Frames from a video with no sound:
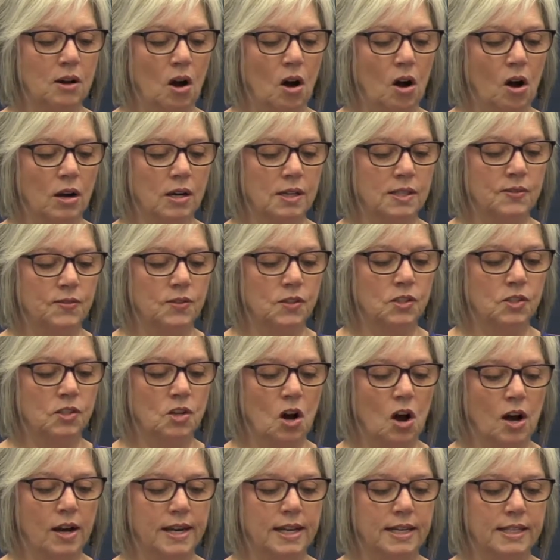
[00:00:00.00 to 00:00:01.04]
Oxford's
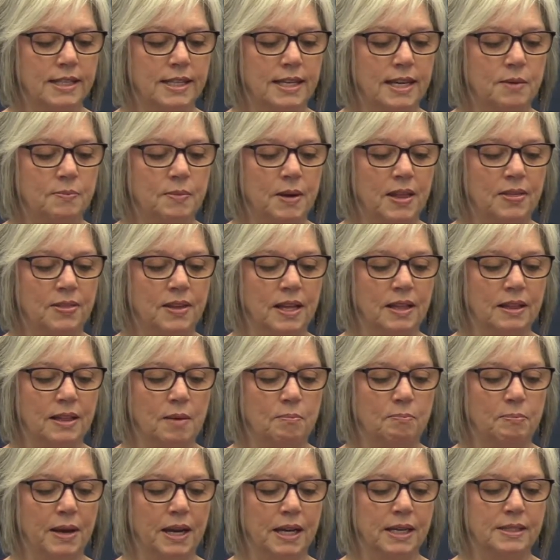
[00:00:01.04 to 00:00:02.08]
hockey team in the
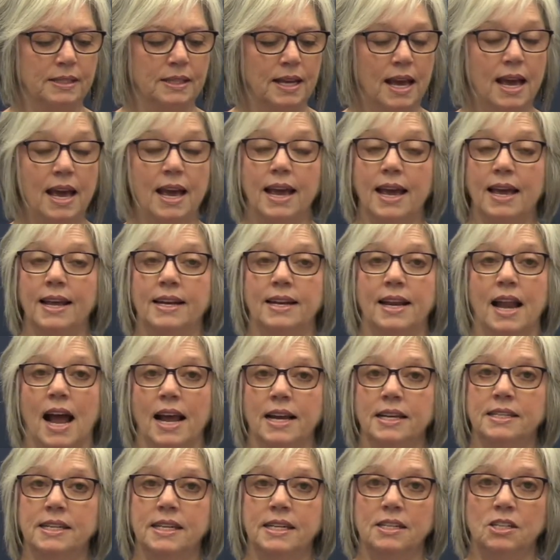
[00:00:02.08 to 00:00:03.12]
Olympics in
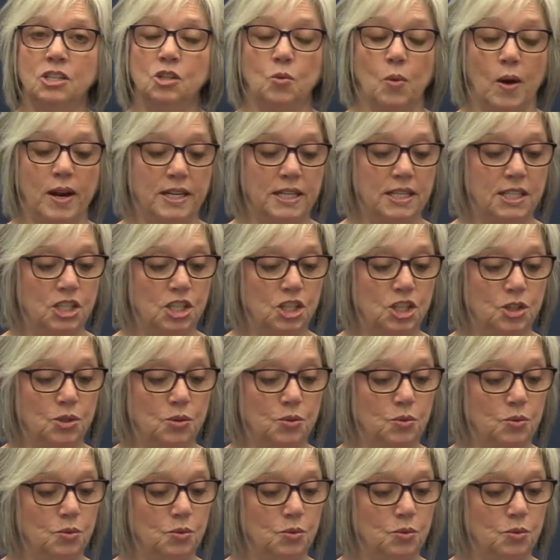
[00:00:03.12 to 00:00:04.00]
1922.